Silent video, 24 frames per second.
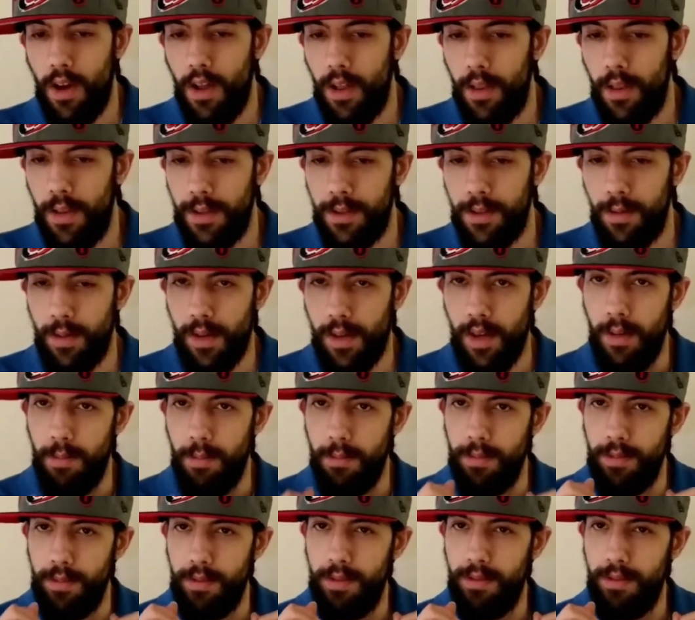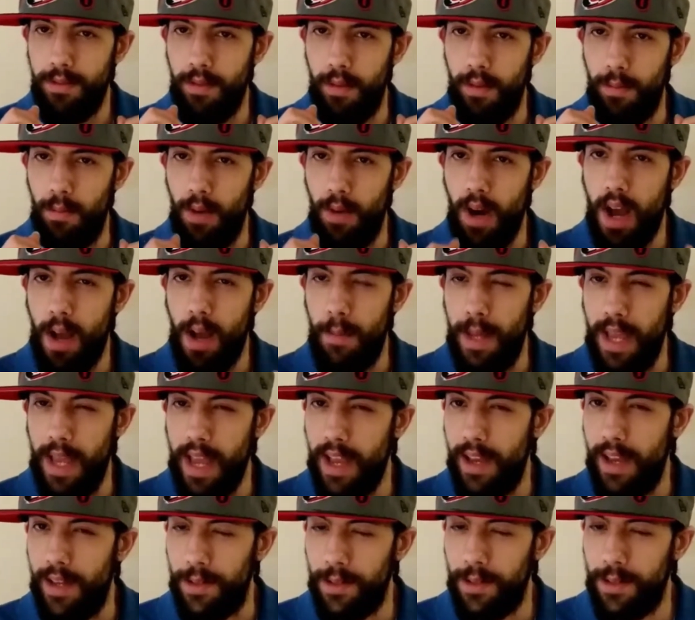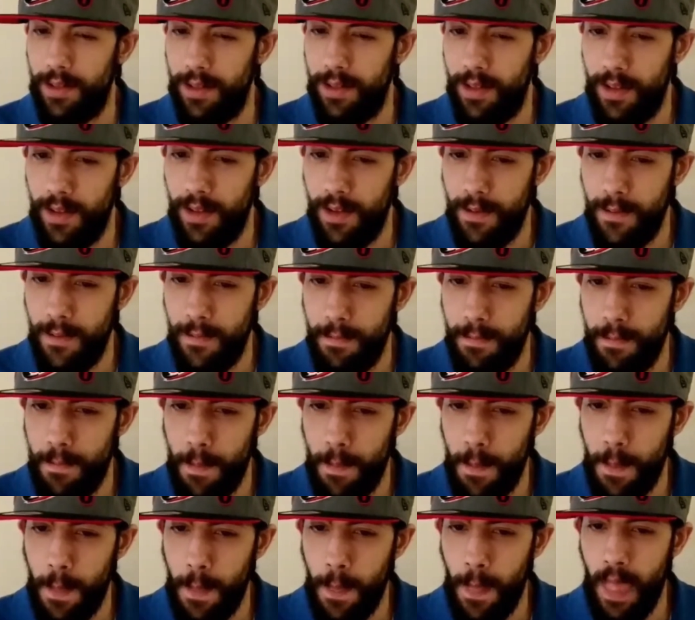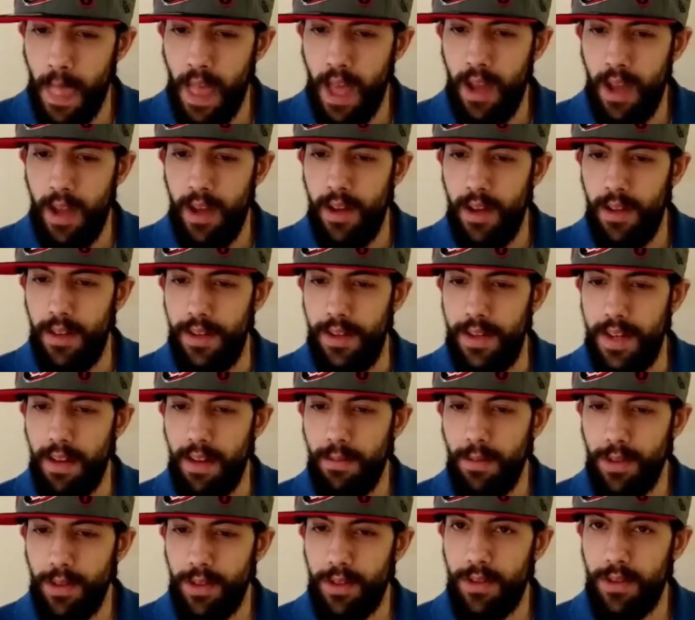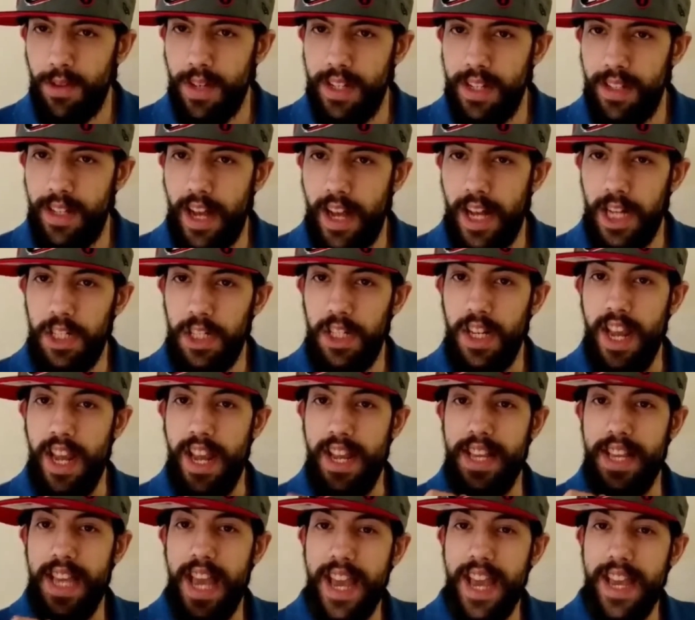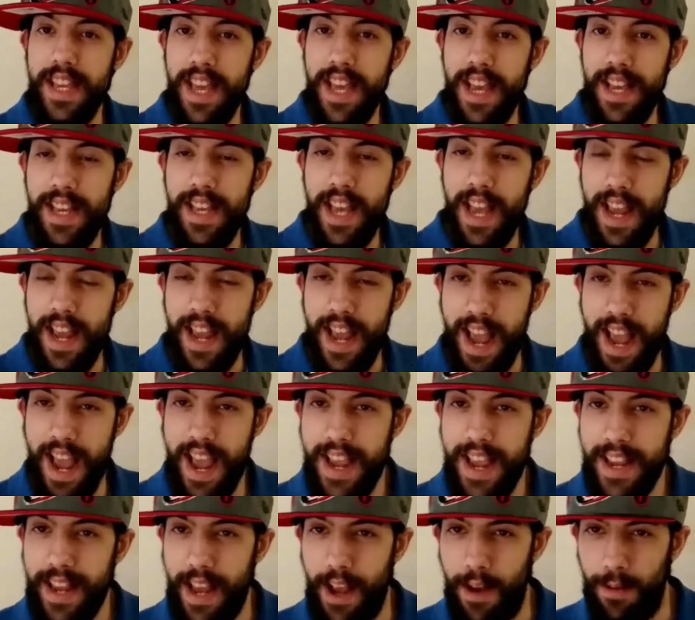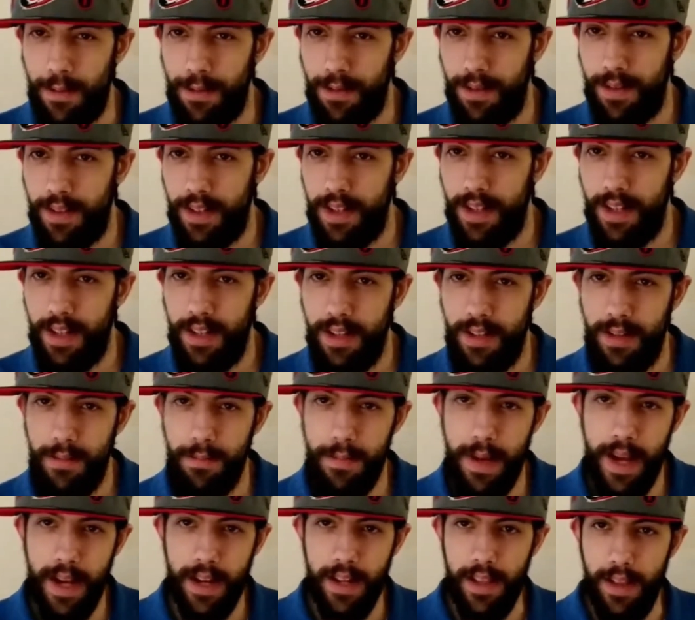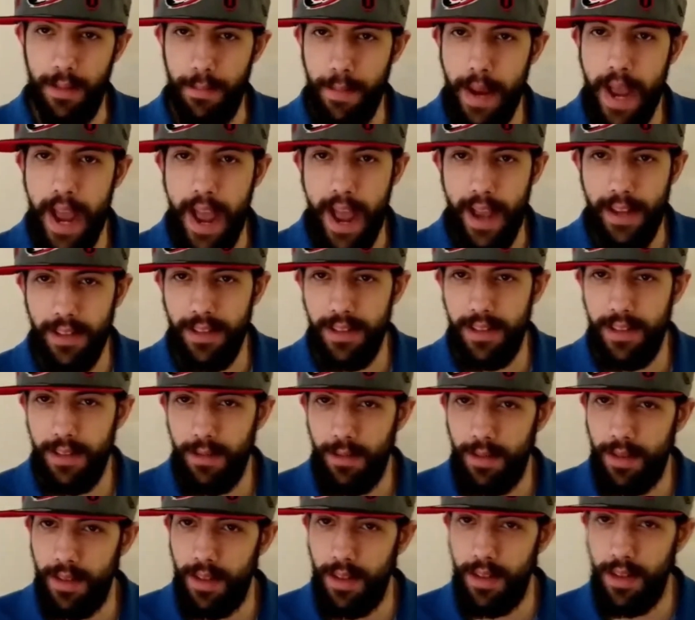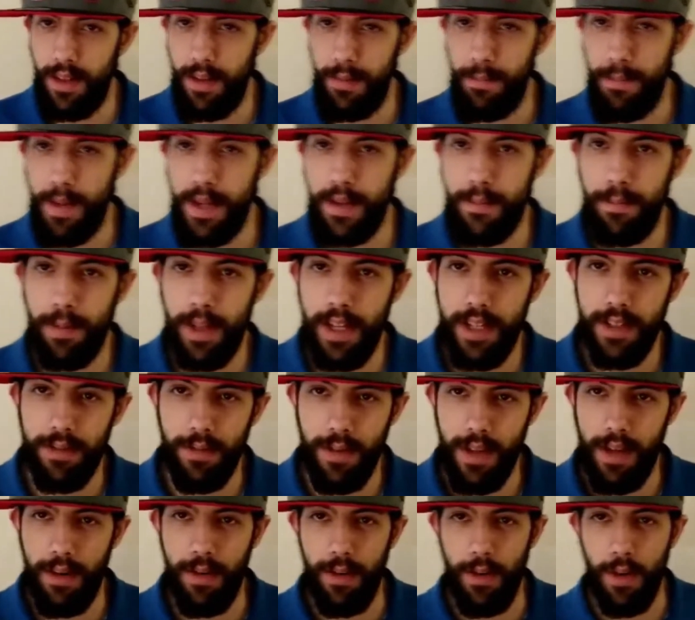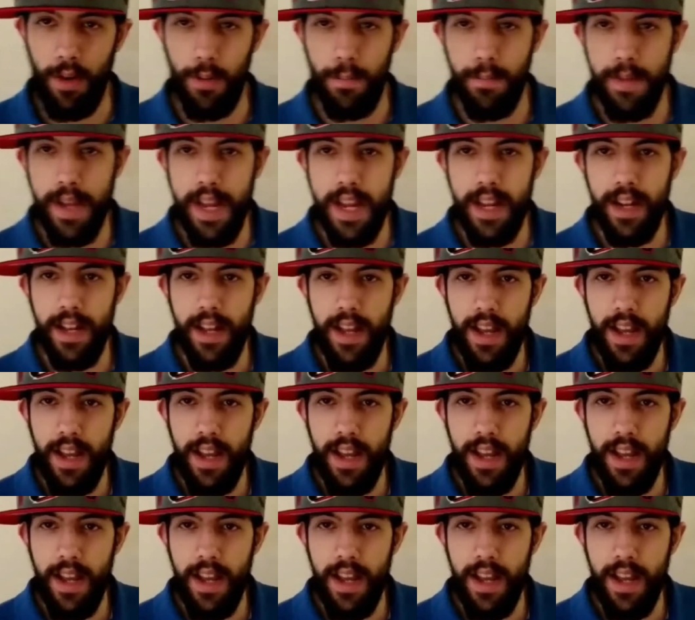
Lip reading: This one comes from Rob S. The Devil's Tree is actually a KKK hangout back in the past. It was a big place where they would all meet